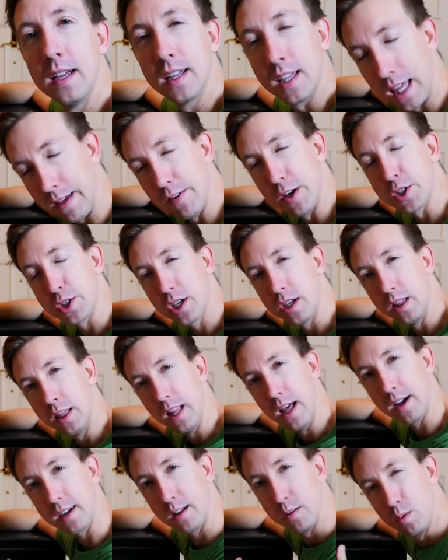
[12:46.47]
Give us good
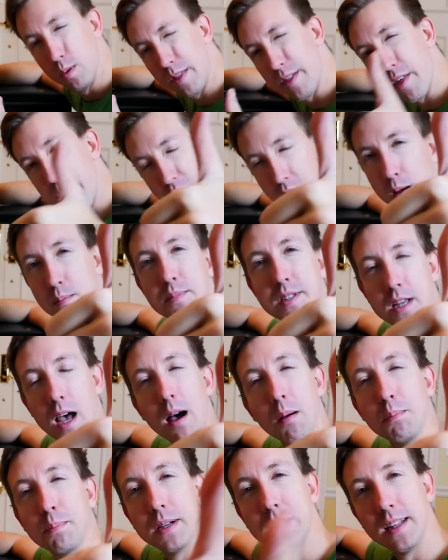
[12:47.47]
luck with a thumbs
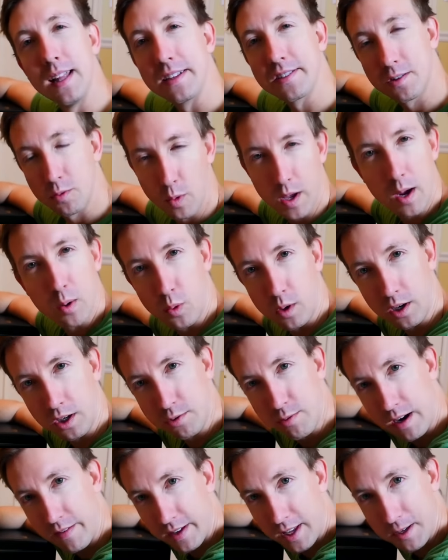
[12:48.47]
up. That's the way it
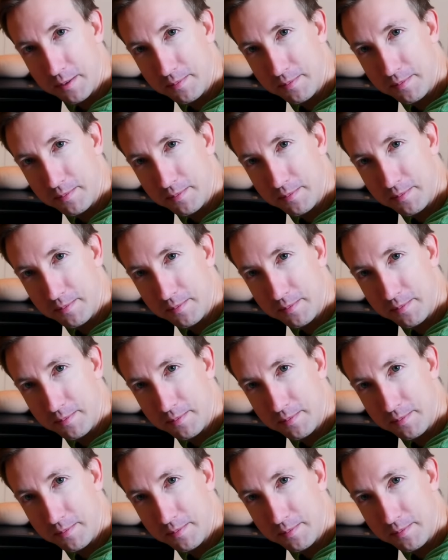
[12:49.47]
works, right?